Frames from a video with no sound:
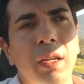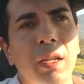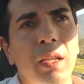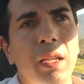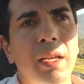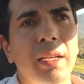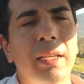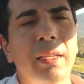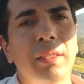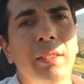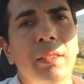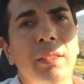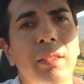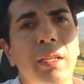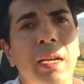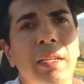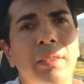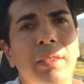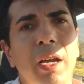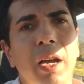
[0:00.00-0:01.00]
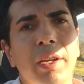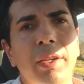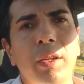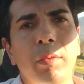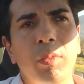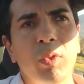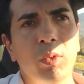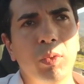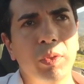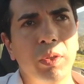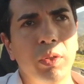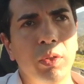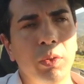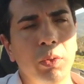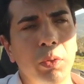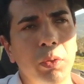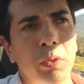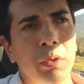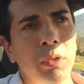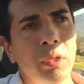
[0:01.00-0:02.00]
like a dynamo would
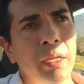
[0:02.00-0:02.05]
do.